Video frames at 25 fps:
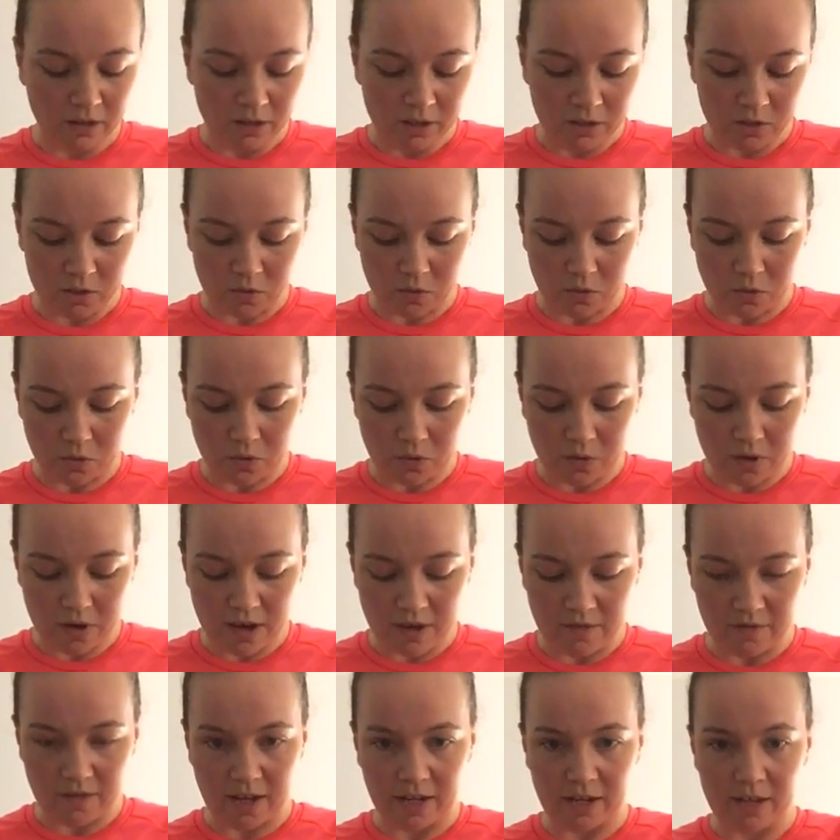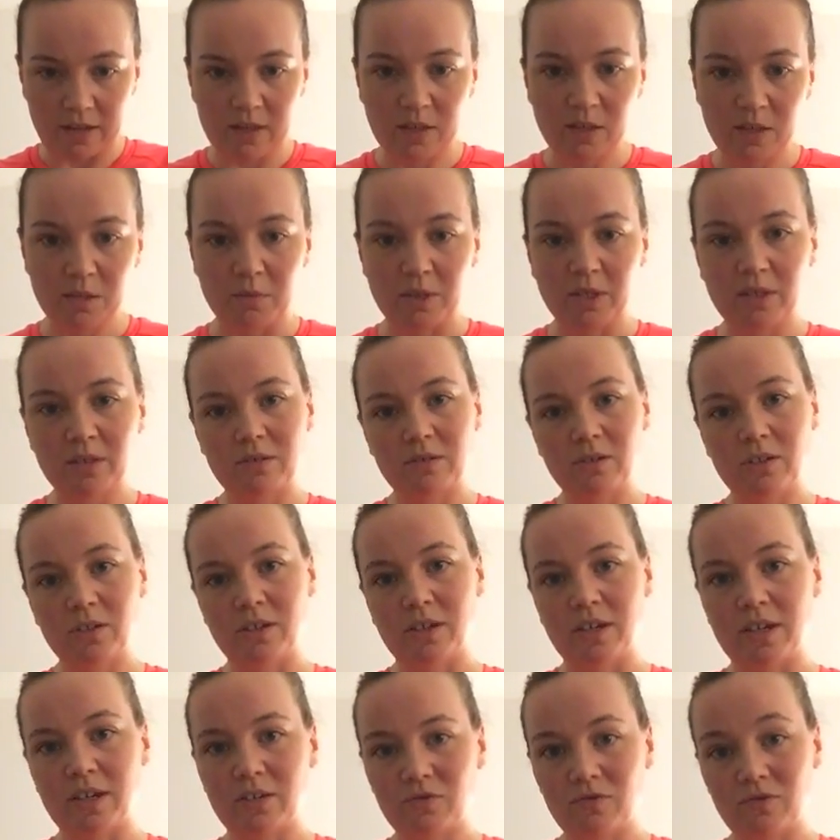So if any of this musculature
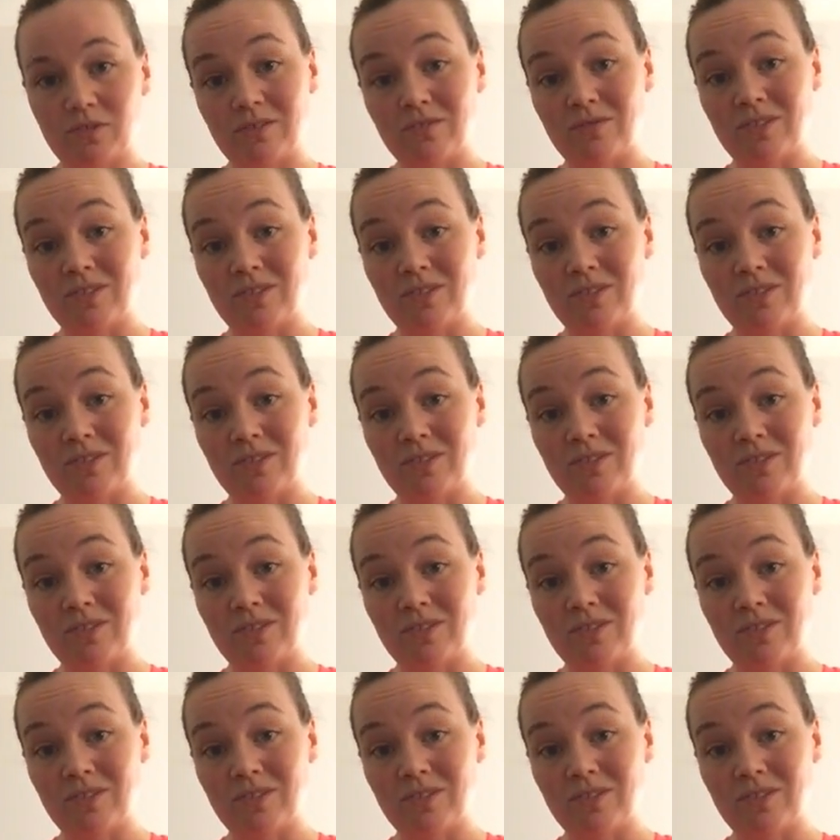gets really,